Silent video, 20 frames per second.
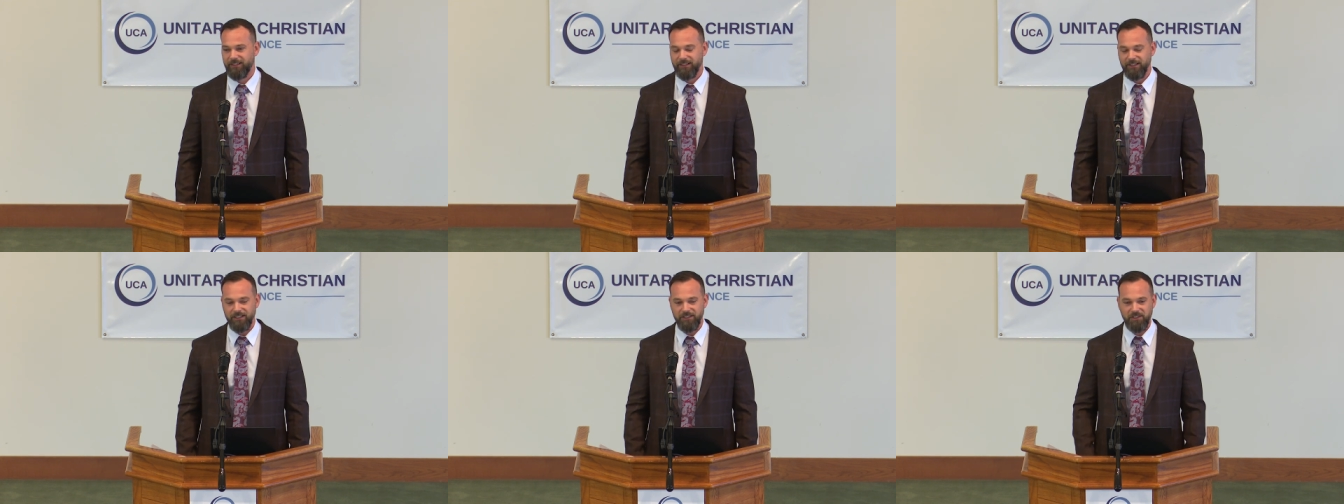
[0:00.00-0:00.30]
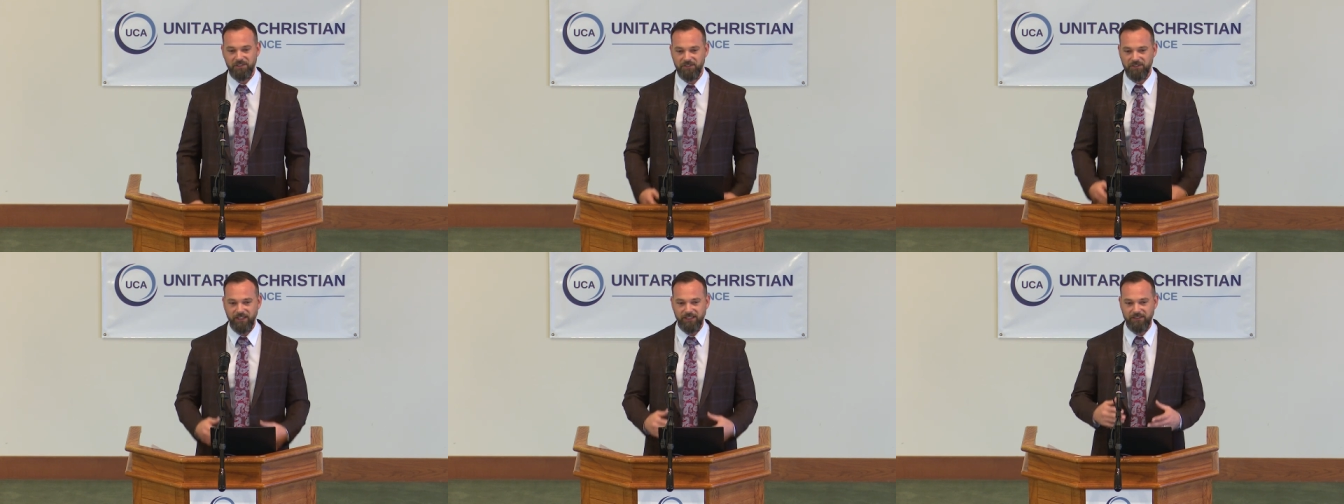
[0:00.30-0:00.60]
That's
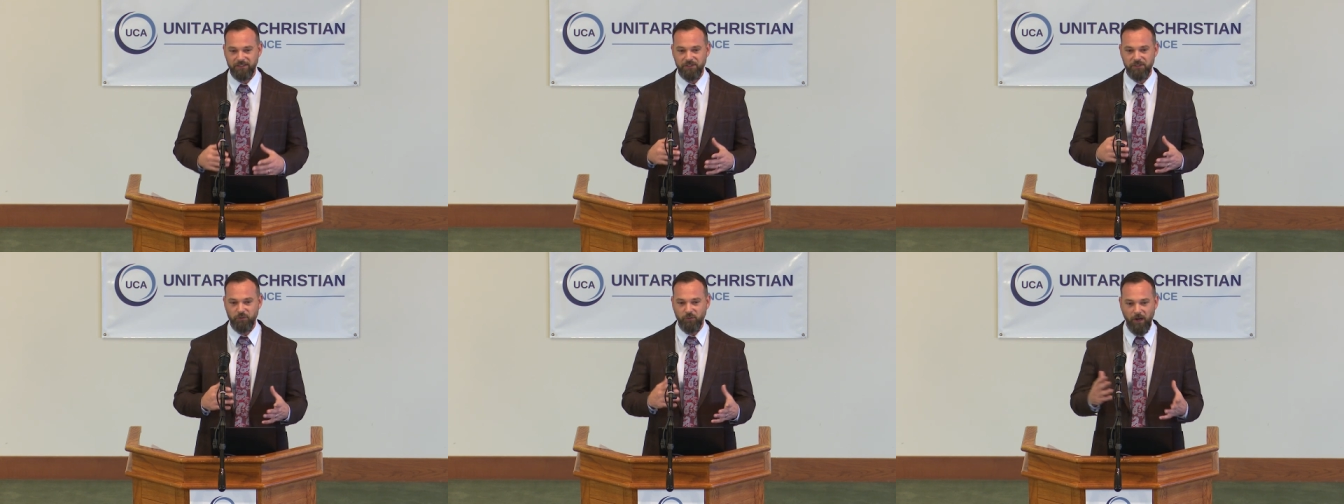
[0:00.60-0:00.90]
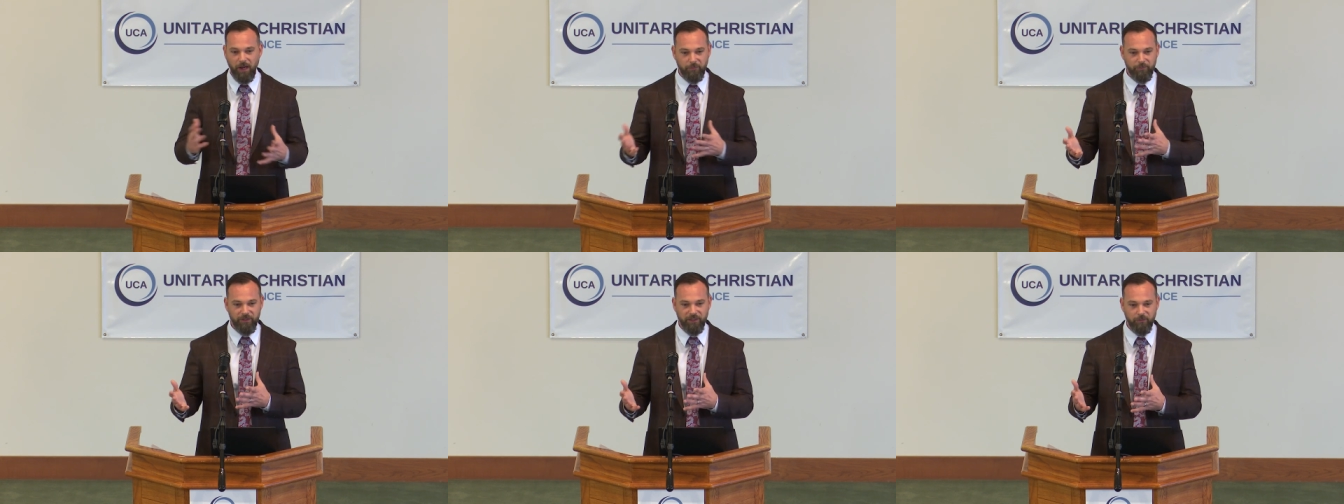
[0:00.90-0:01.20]
just like
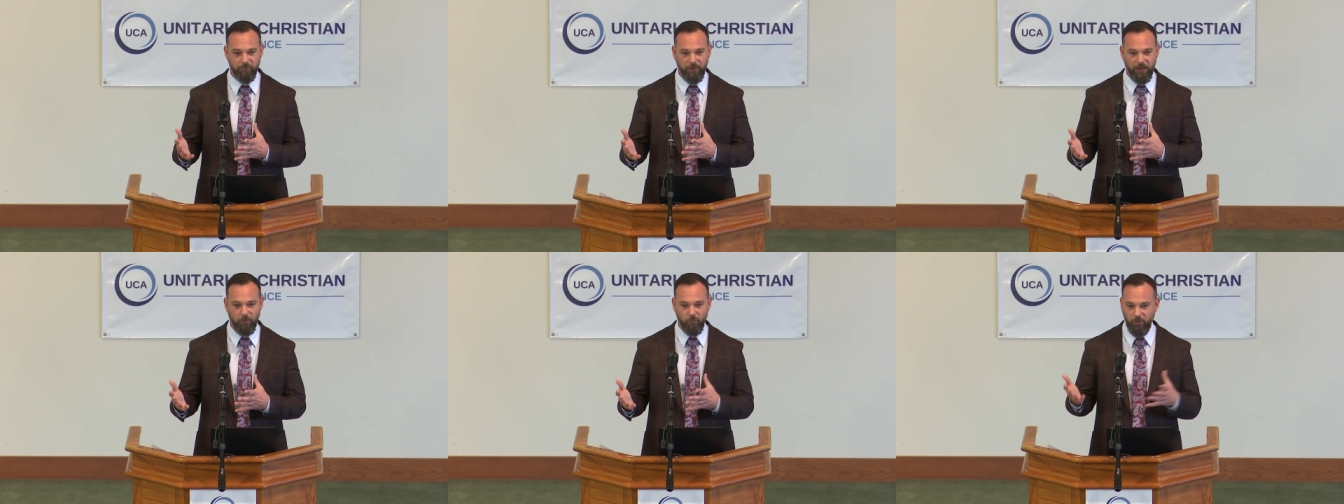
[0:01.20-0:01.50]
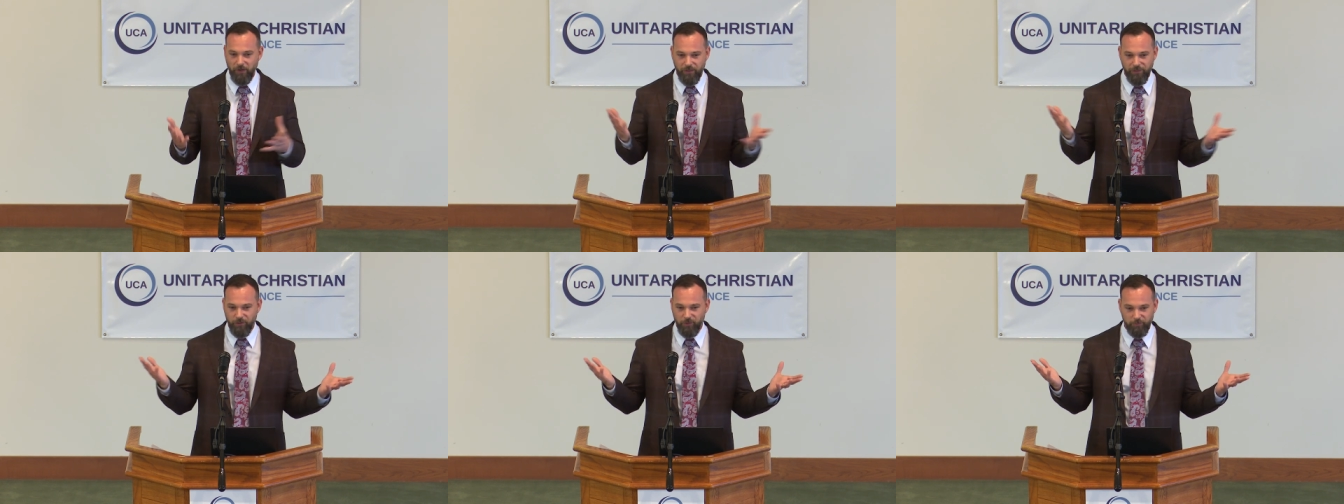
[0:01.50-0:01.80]
describing them by
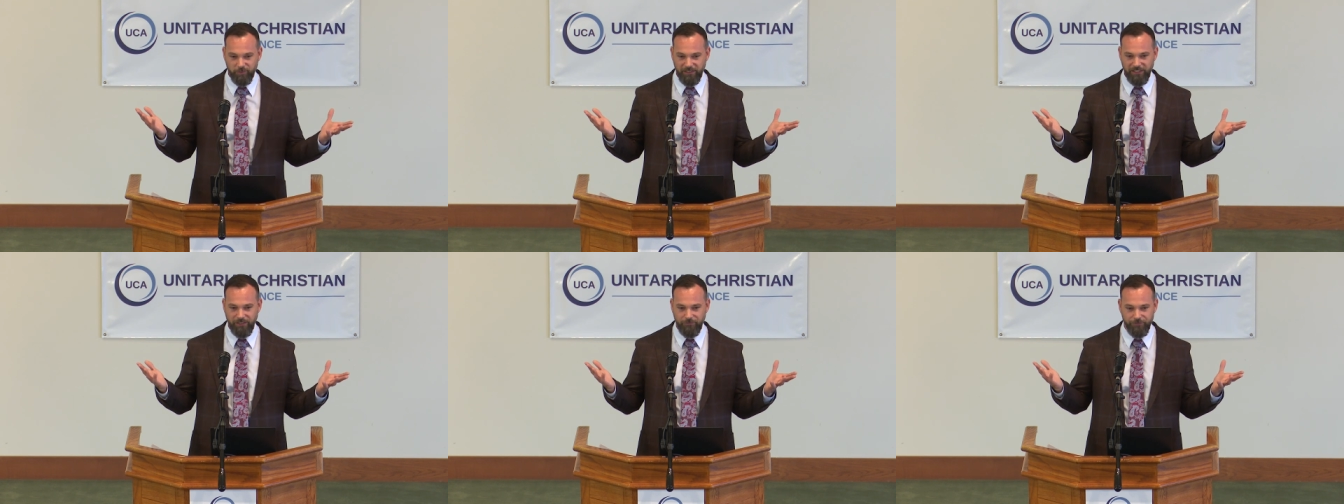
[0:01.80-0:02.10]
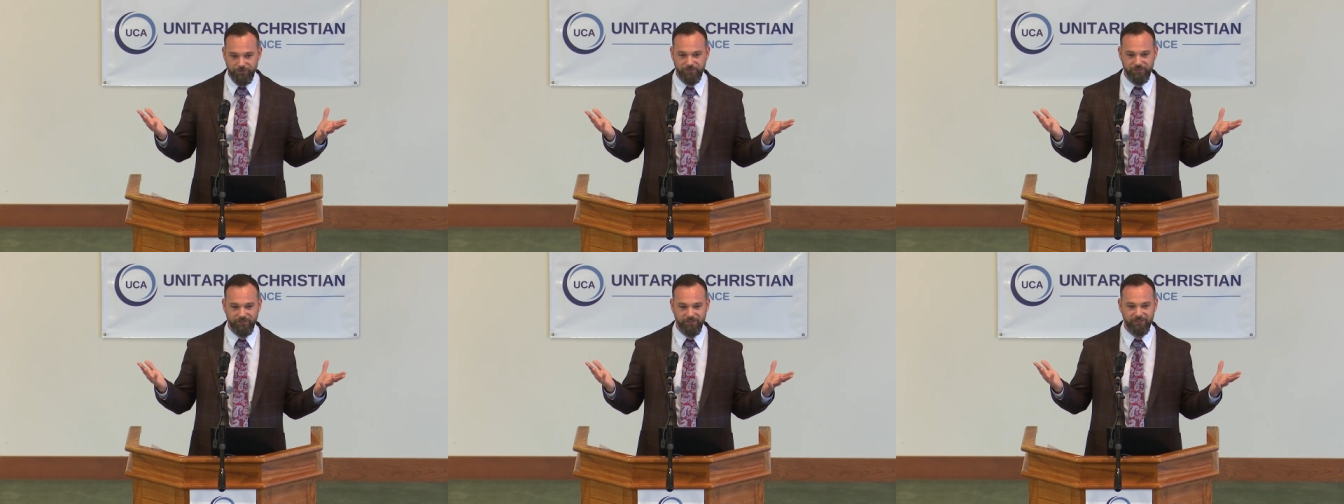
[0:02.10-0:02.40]
one of their
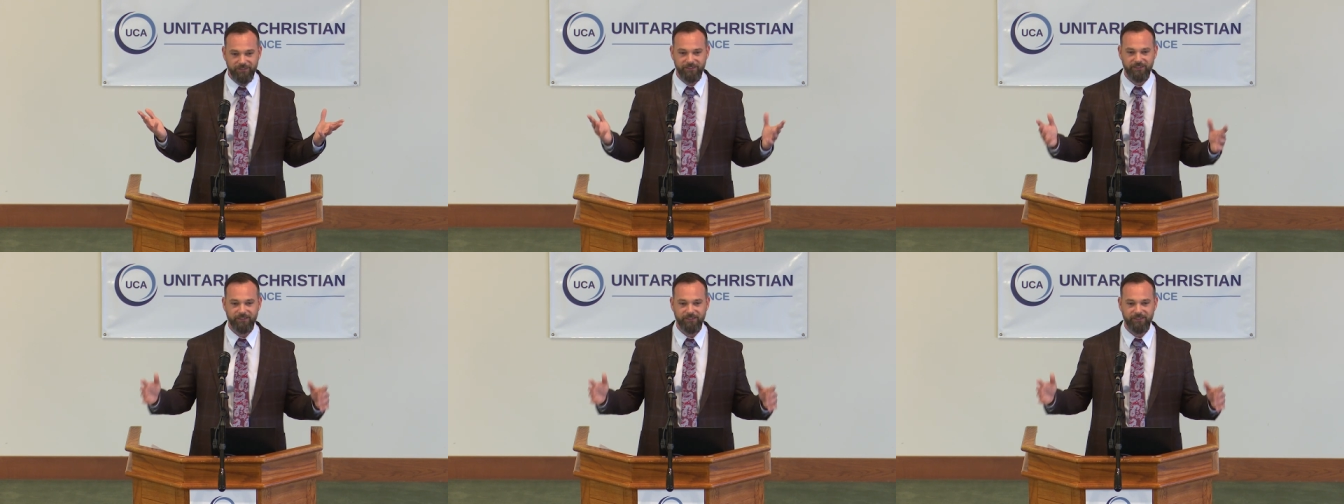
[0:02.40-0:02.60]
beliefs.